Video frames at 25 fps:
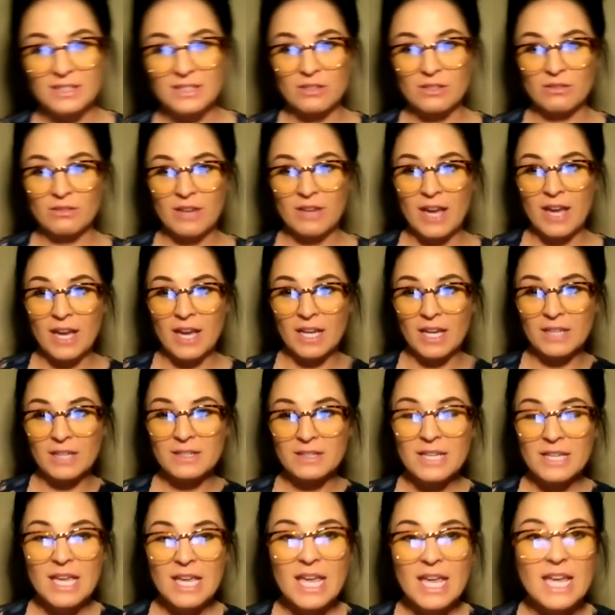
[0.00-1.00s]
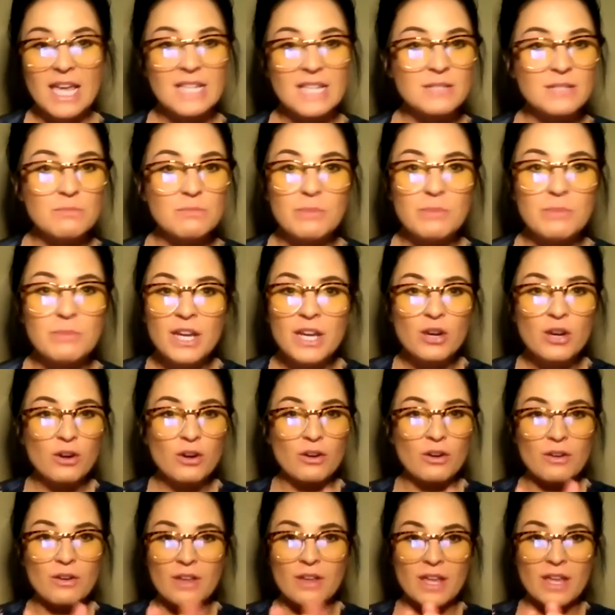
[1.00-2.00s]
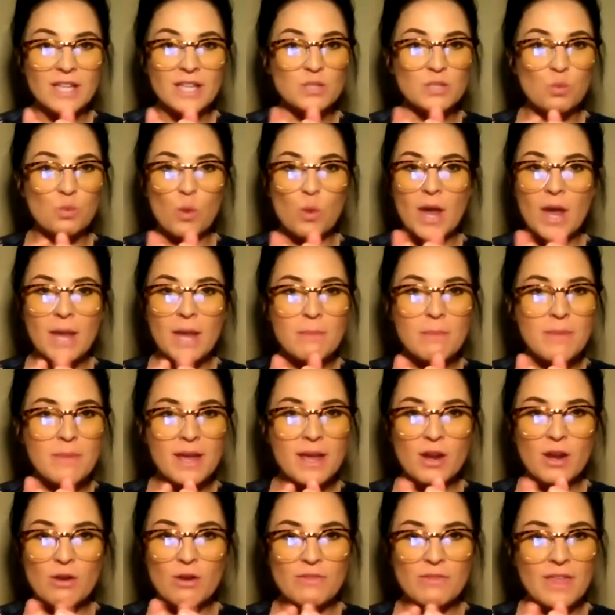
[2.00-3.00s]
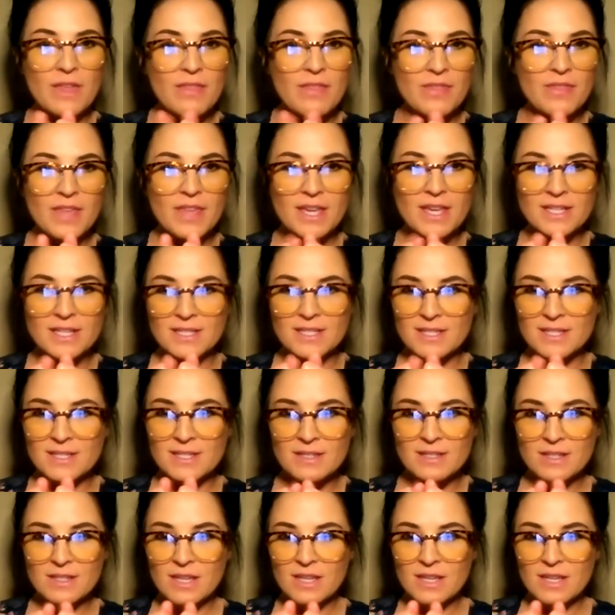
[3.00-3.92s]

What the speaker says: Okay, it's bigger. It's way bigger than this.